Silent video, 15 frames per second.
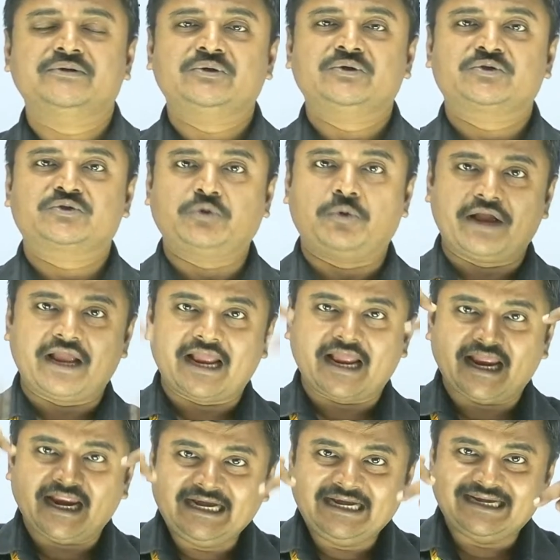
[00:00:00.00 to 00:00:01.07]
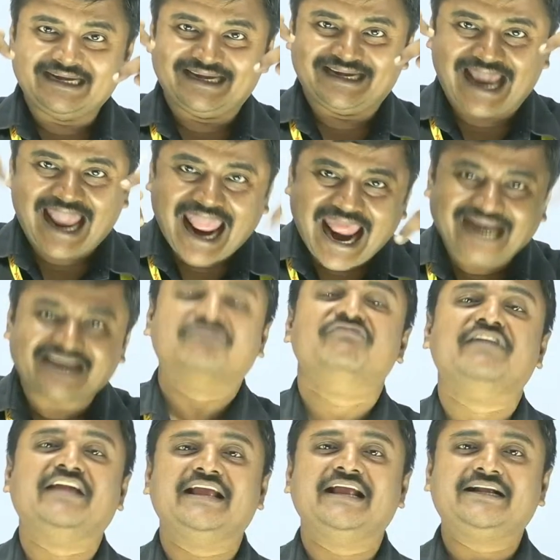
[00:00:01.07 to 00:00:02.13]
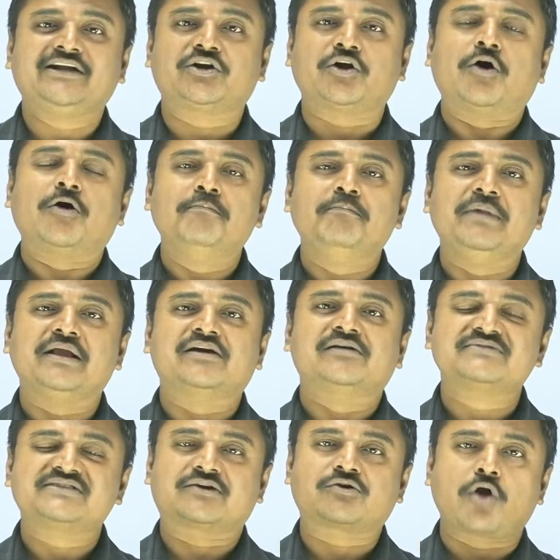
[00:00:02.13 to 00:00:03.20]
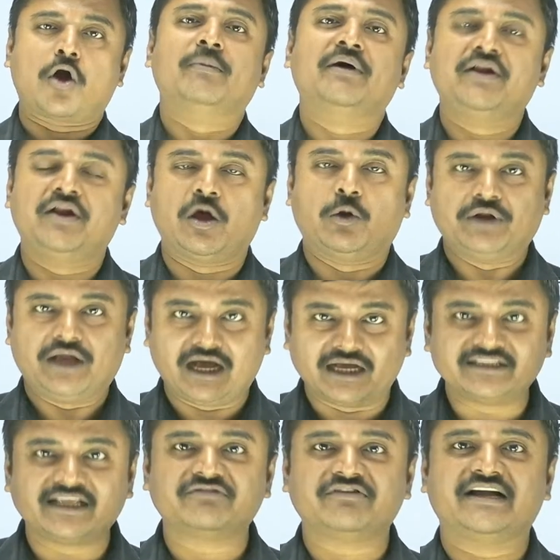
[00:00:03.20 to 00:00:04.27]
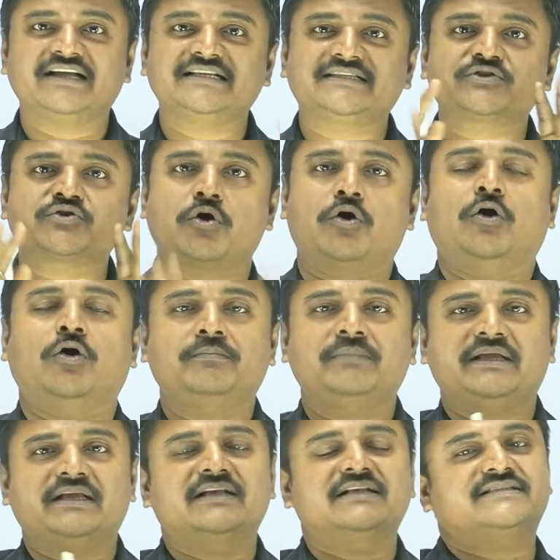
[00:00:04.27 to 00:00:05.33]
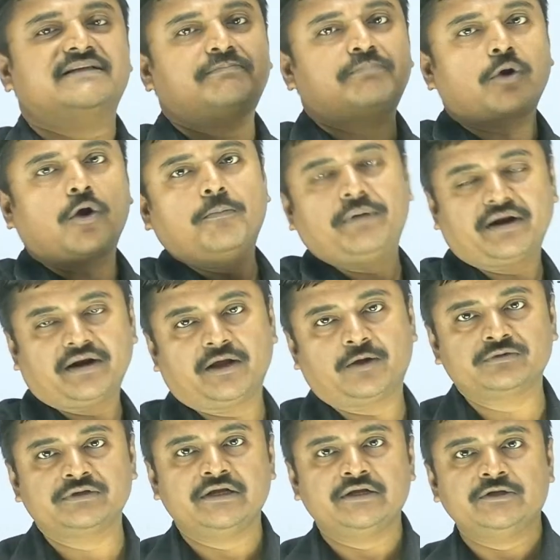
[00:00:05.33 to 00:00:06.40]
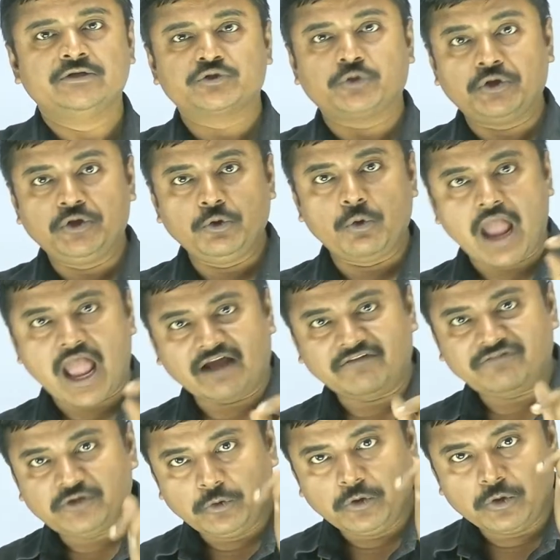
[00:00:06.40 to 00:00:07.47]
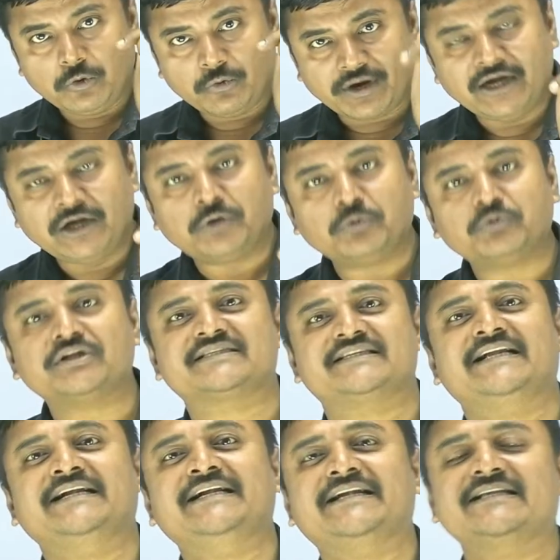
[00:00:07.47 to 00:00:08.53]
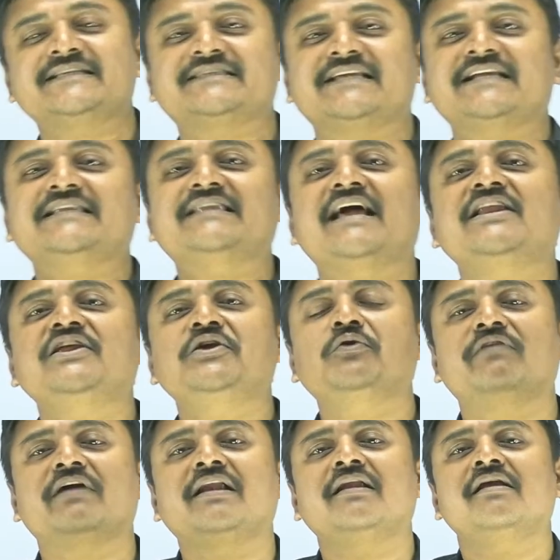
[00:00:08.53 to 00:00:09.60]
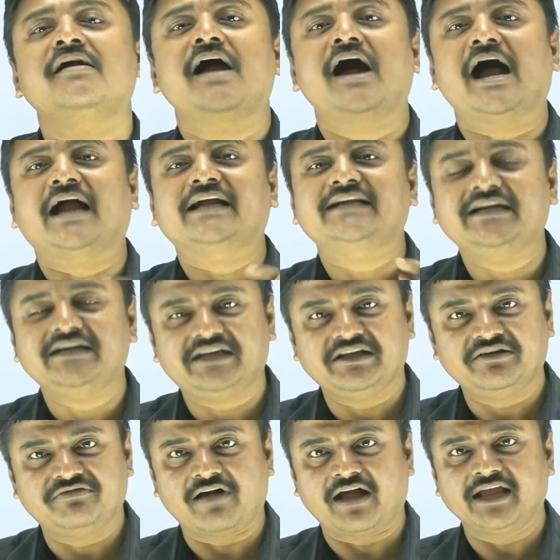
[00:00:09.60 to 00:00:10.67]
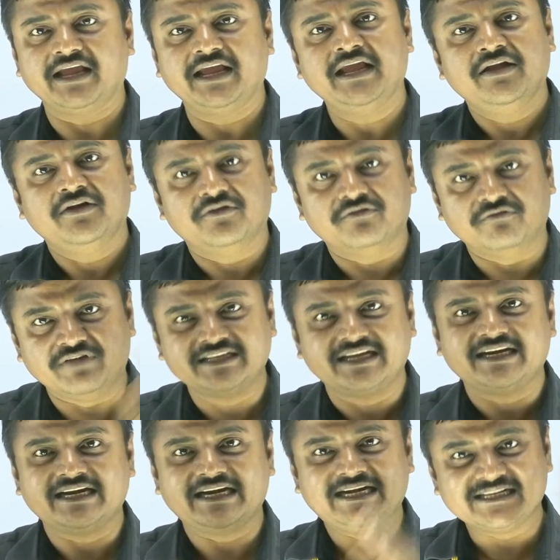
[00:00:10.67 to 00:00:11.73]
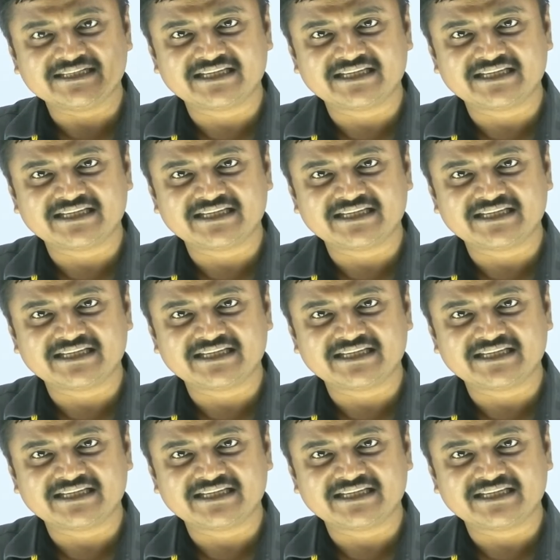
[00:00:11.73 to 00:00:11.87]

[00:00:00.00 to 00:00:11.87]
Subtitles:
So in that way, Tom becomes a common noun. Otherwise, Tom is a proper noun. So you have to look into the sentence and then you will identify whether it is a